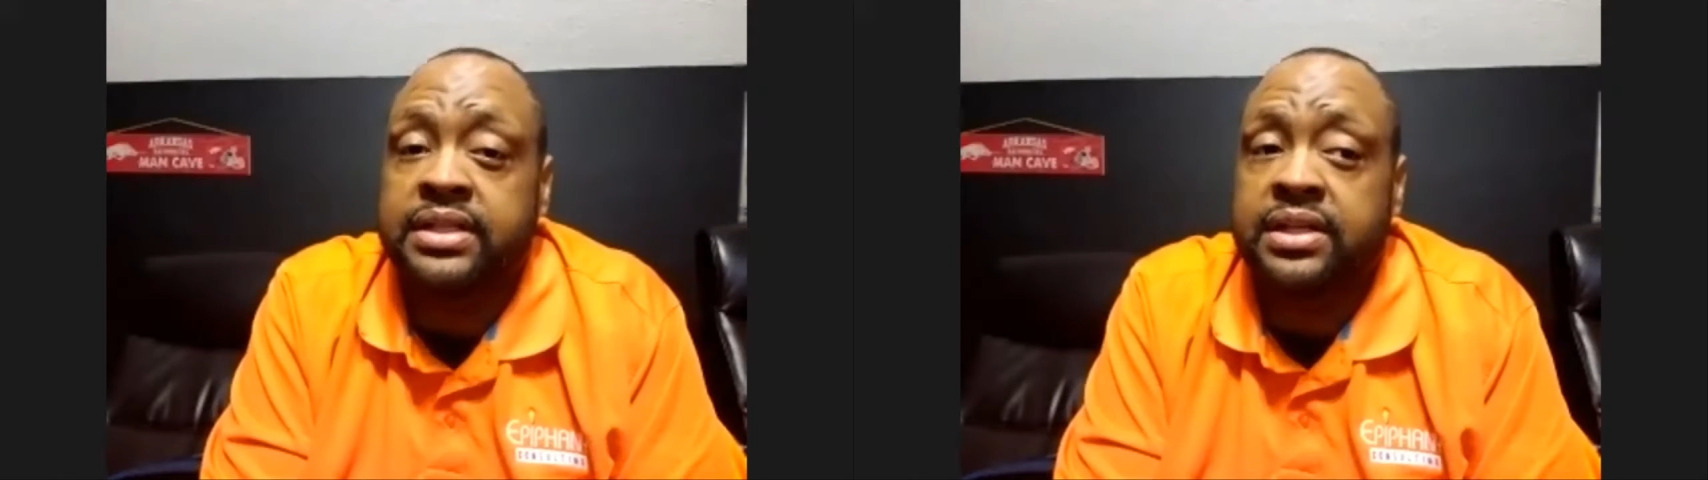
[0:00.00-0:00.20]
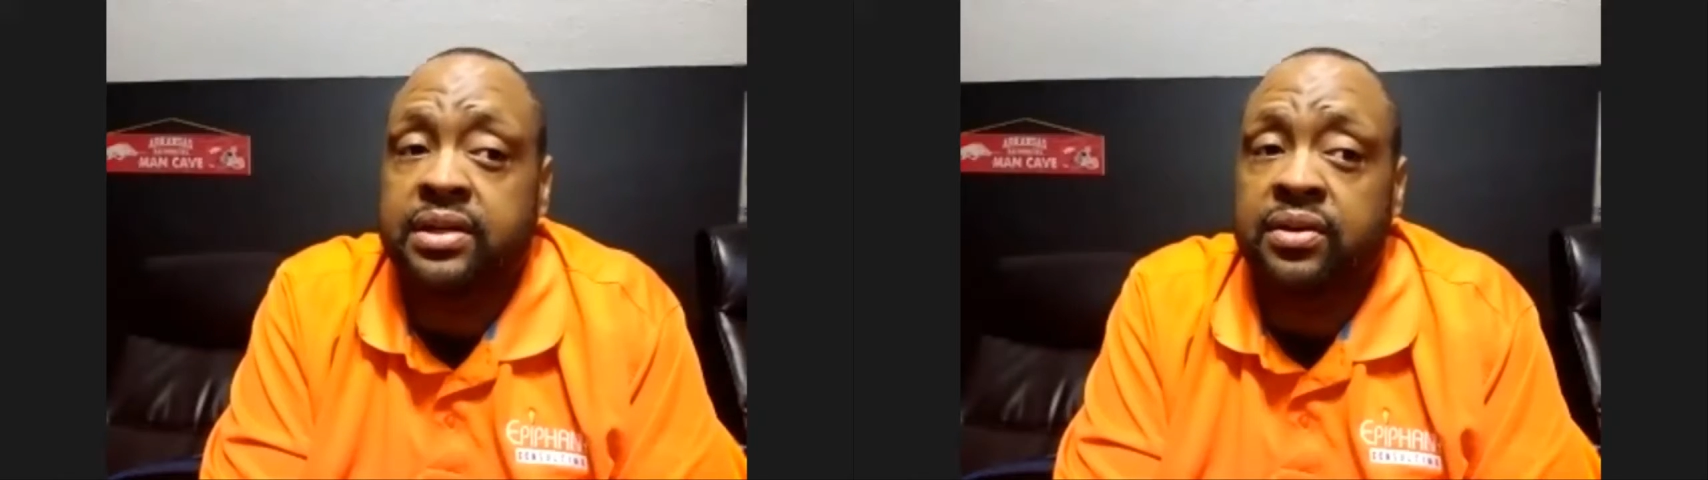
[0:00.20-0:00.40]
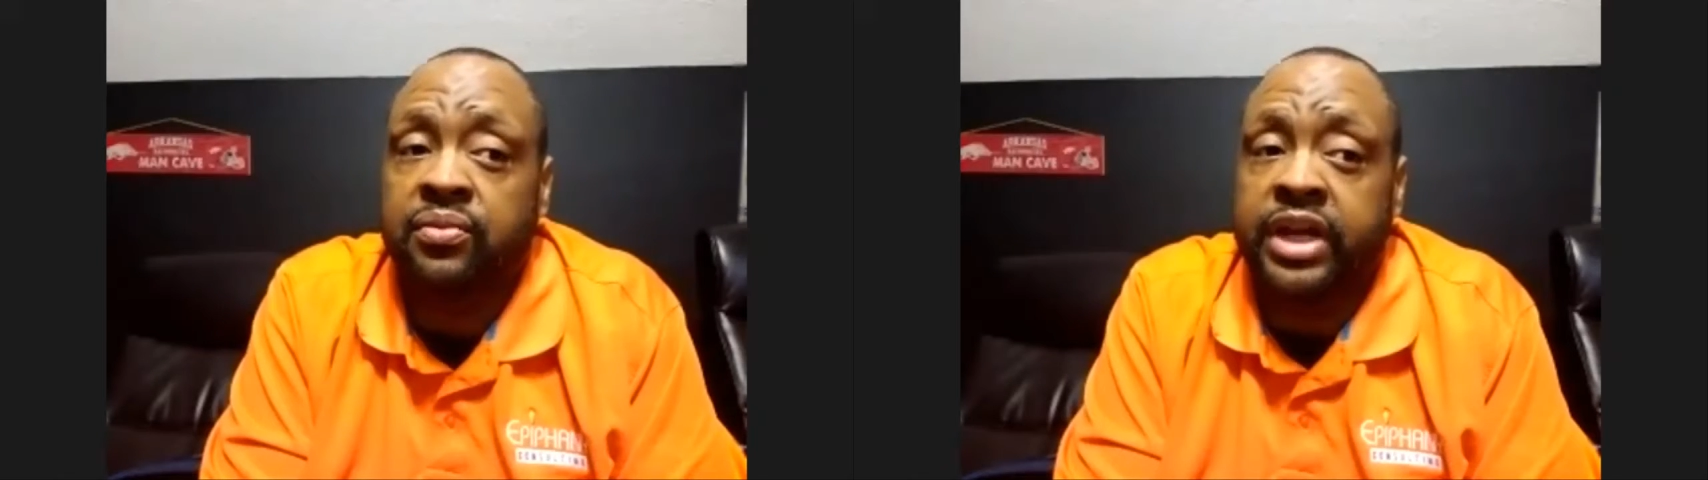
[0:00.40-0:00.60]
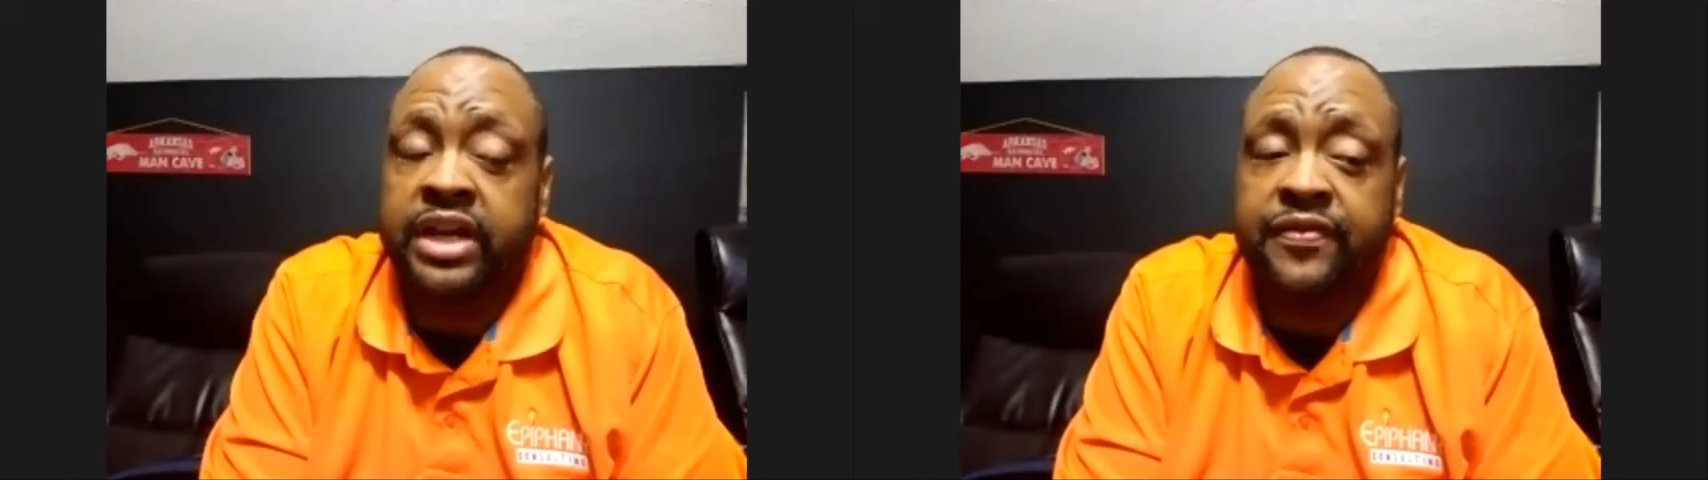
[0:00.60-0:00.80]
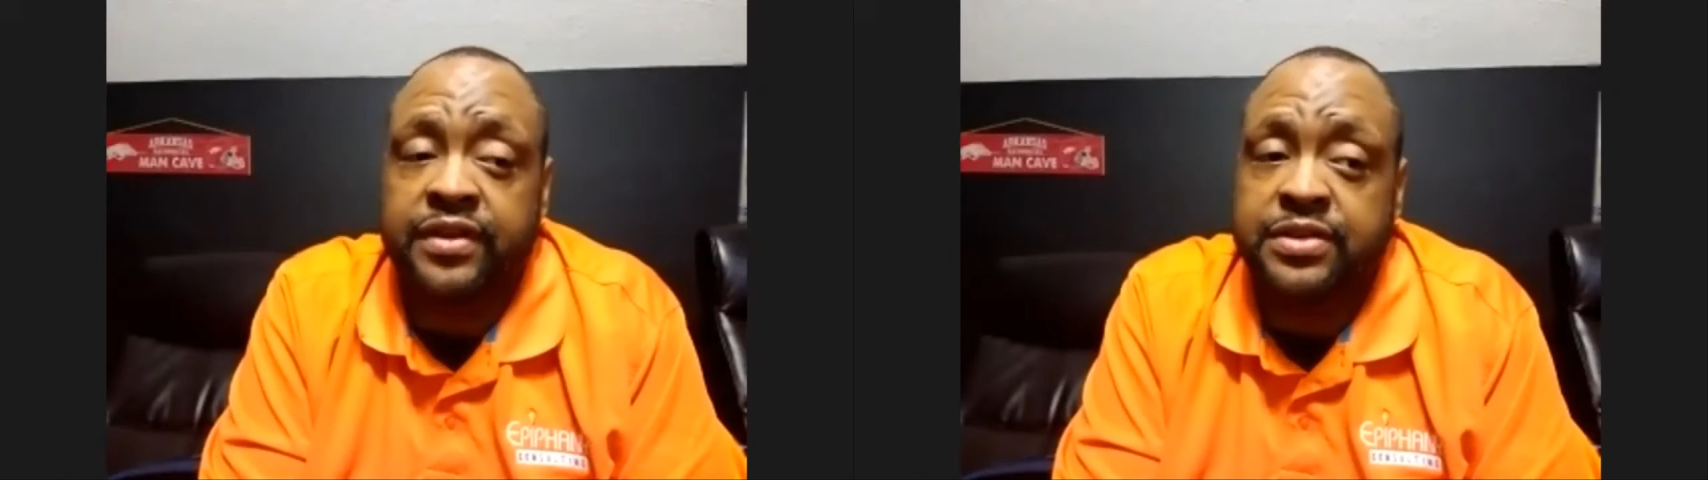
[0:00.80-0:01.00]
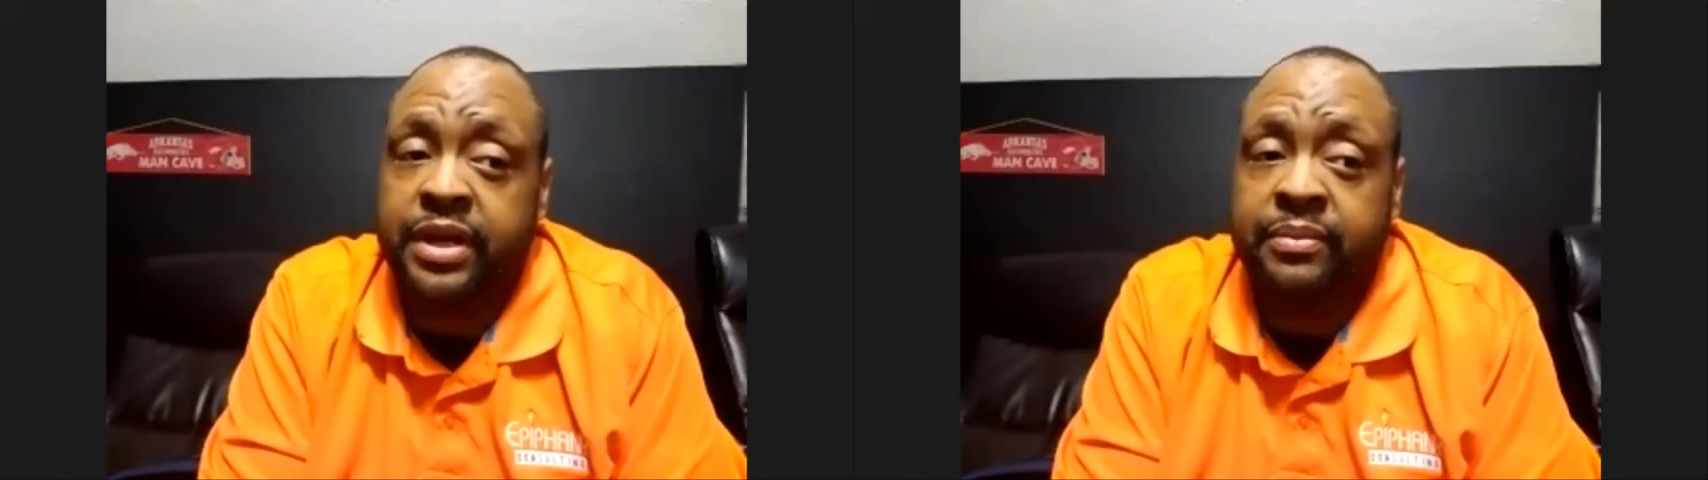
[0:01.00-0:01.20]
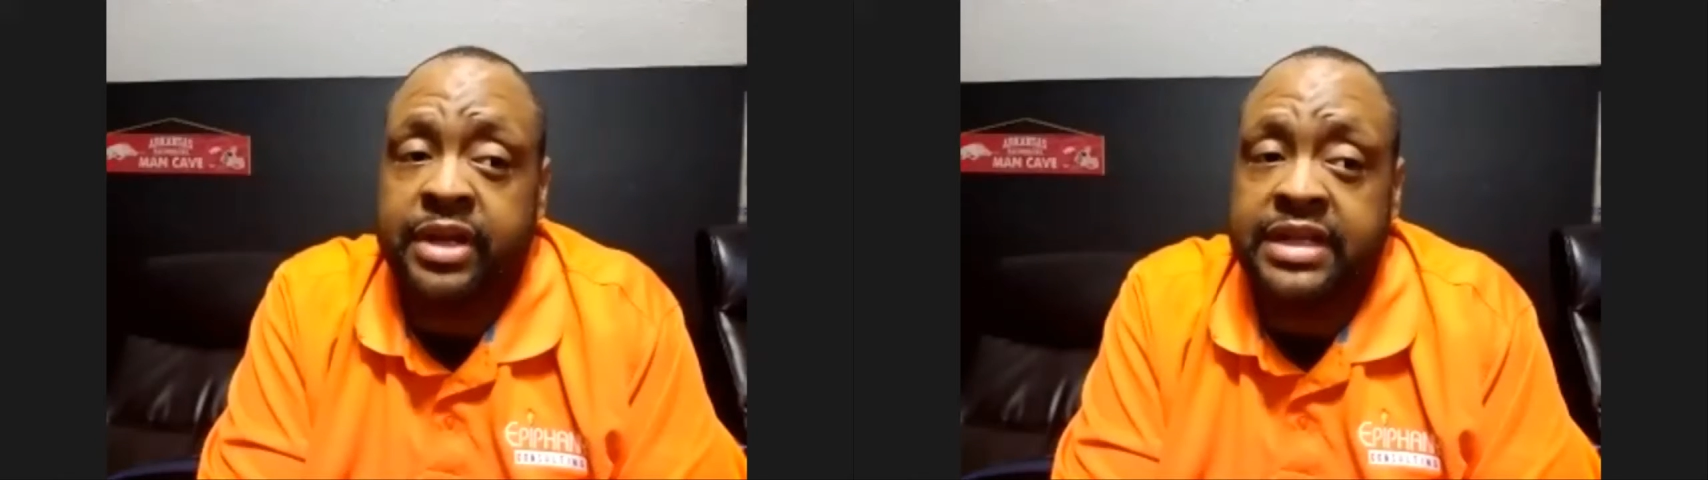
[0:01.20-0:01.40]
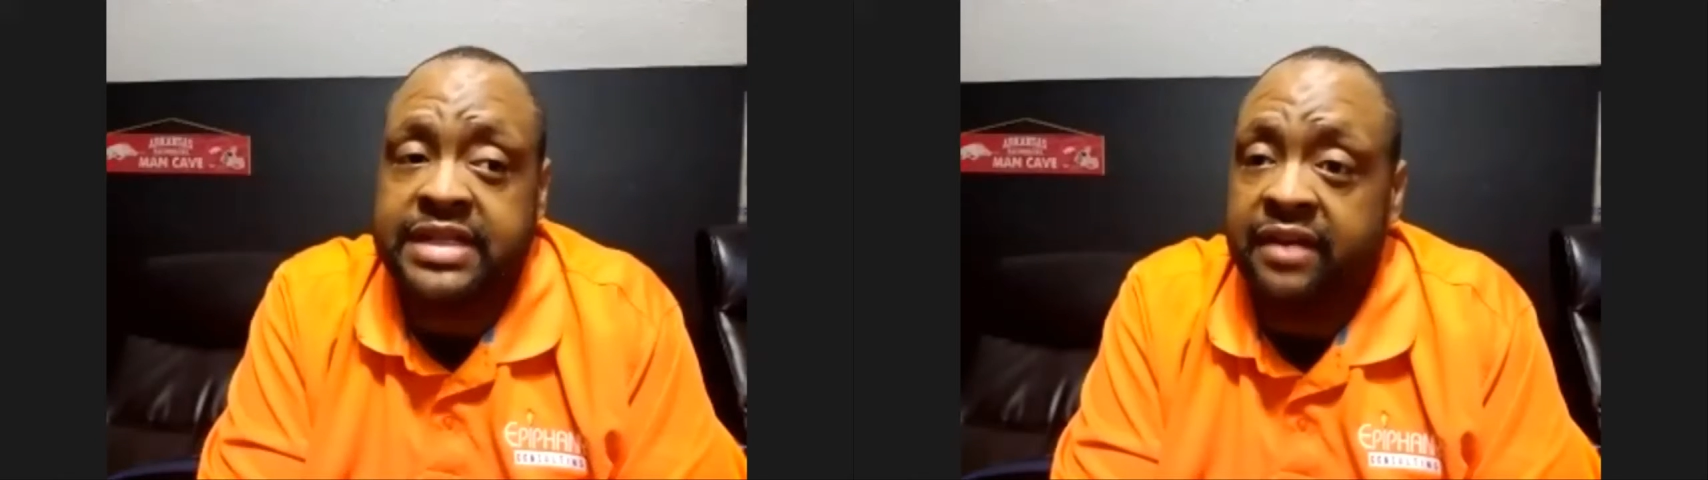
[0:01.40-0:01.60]
to read for 20
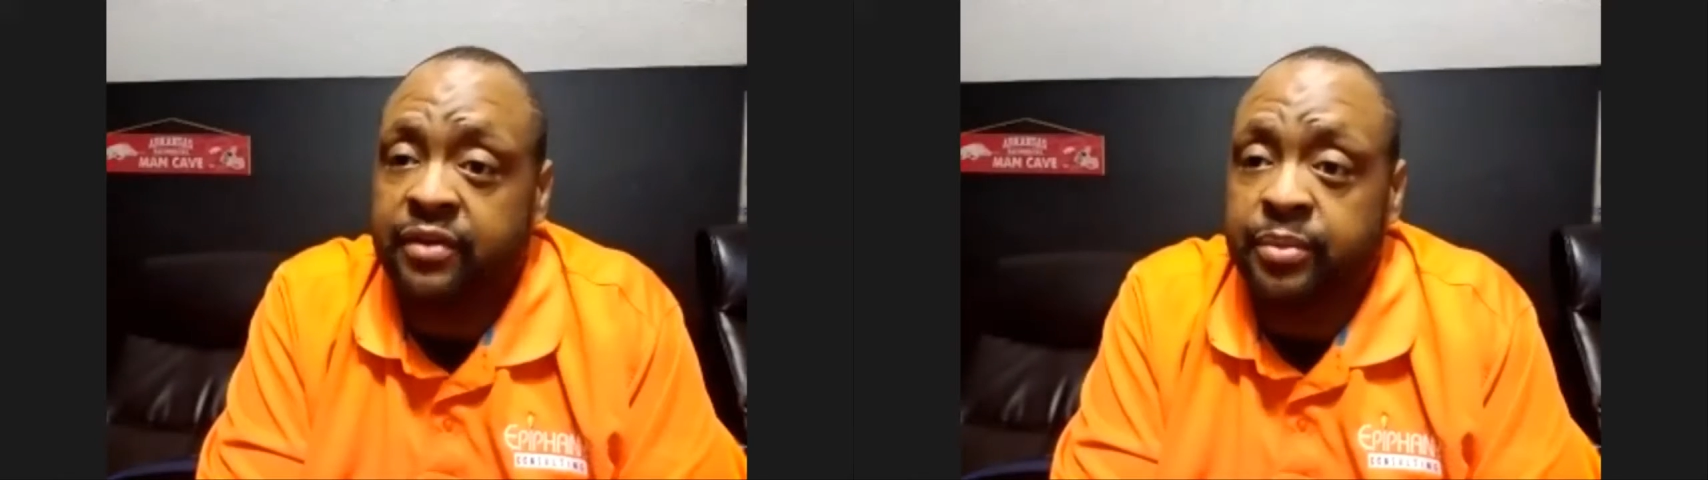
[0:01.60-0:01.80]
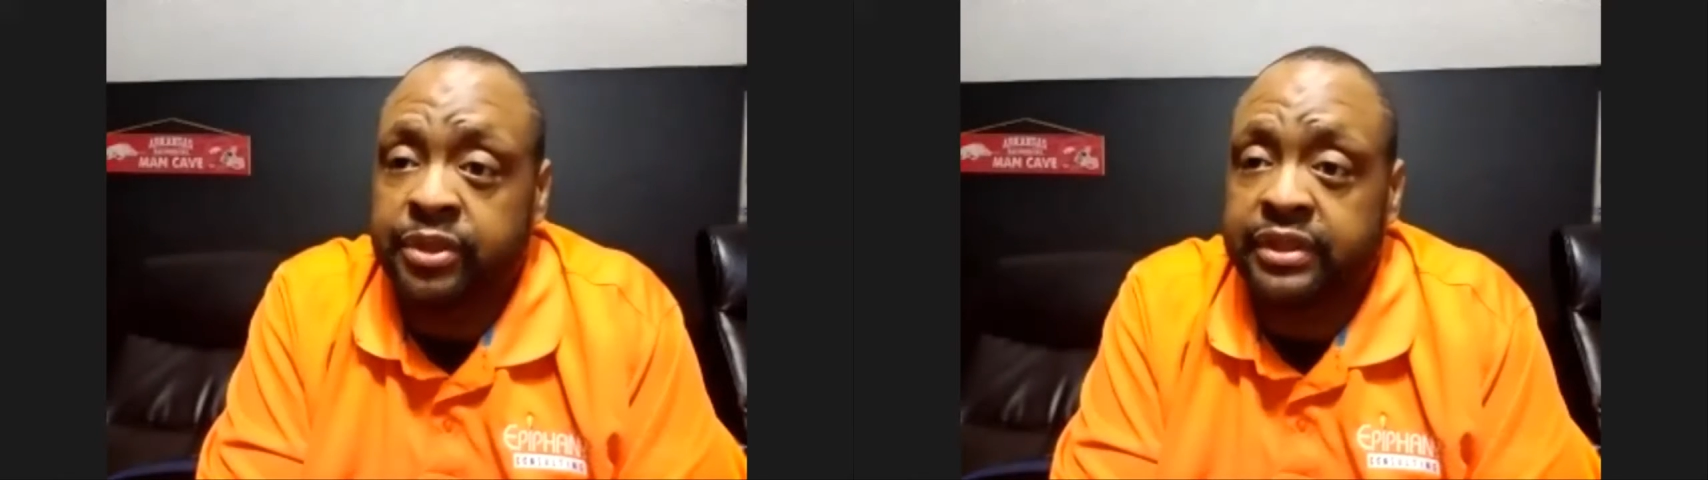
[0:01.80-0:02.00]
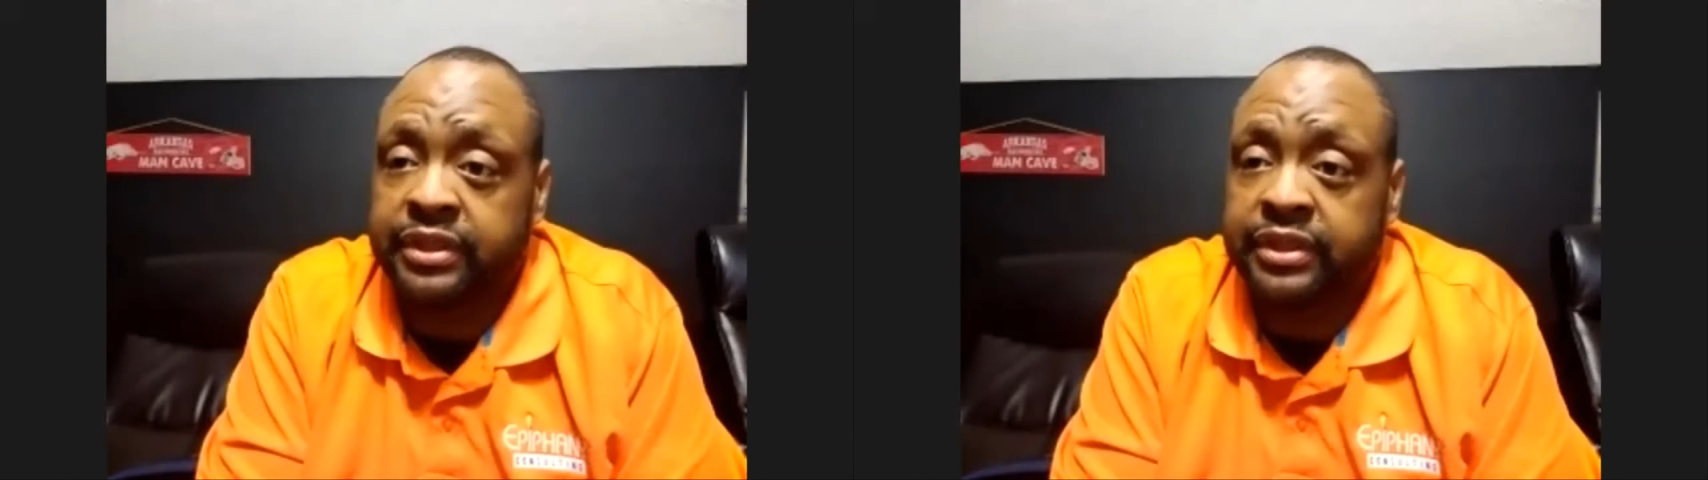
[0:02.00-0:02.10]
minutes out of a book.